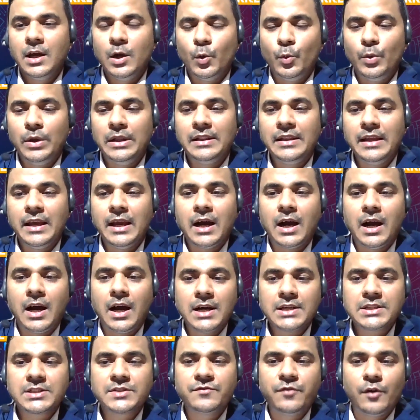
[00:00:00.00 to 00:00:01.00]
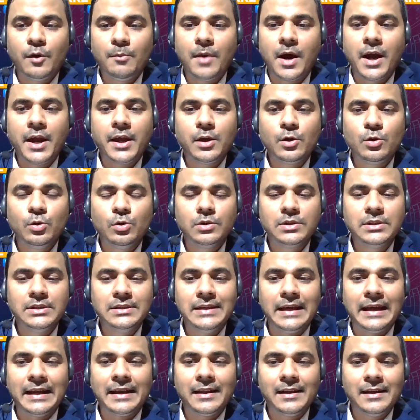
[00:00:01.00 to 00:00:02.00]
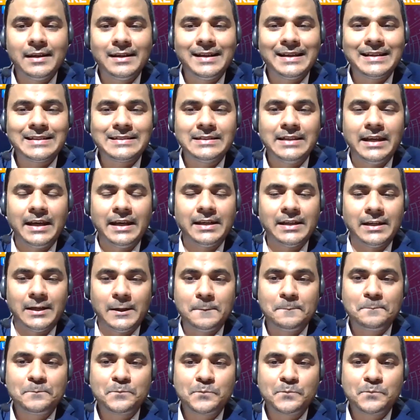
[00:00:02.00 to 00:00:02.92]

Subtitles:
will they ask for my Google Analytics data?